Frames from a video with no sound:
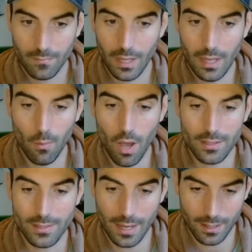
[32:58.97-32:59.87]
it
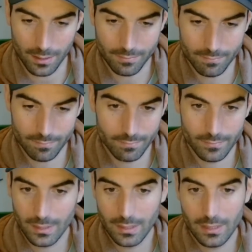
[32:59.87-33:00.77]
weren't Saka.
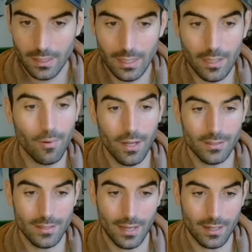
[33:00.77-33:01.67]
It
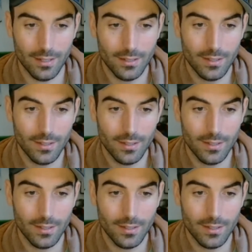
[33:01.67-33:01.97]
weren't Saka.